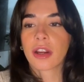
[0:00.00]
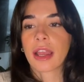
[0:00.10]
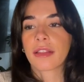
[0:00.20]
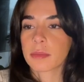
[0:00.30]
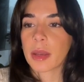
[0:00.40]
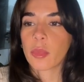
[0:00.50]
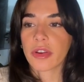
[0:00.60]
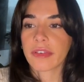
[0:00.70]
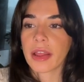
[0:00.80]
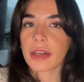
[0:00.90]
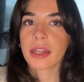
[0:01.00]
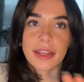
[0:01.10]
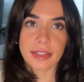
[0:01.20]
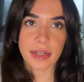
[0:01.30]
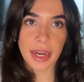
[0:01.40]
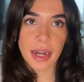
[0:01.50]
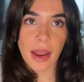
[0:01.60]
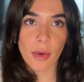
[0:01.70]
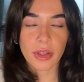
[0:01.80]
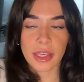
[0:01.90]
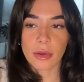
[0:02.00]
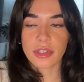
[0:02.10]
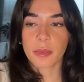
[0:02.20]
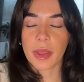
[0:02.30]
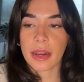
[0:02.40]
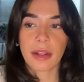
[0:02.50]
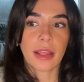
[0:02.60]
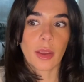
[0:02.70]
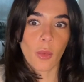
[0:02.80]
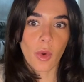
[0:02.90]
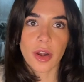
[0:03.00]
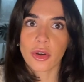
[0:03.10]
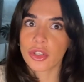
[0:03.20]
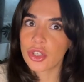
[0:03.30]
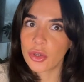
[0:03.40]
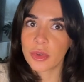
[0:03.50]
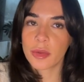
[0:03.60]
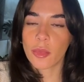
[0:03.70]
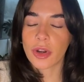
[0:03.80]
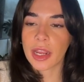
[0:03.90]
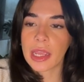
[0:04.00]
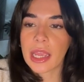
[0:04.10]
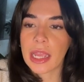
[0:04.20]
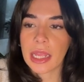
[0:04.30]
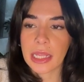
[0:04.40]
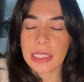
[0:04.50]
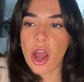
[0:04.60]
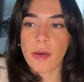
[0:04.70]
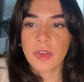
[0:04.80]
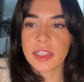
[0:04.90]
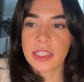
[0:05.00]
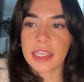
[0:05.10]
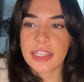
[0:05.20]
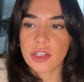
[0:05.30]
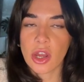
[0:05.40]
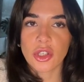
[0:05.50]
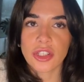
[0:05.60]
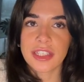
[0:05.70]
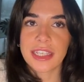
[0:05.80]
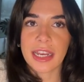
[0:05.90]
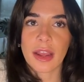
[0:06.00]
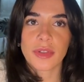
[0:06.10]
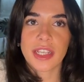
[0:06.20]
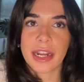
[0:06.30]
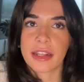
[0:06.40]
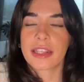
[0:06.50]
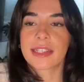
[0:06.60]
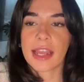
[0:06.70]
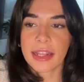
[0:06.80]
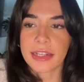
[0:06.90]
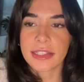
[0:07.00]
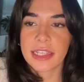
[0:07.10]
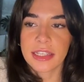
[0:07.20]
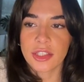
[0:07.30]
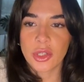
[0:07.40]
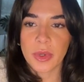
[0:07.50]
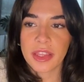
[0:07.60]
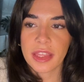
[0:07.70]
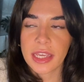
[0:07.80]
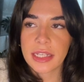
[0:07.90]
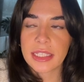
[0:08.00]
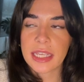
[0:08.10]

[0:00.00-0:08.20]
And my boyfriend is a night owl. He goes to bed at like 1 or 2 in the morning. And obviously he's not sitting outside in silence. He is doing things.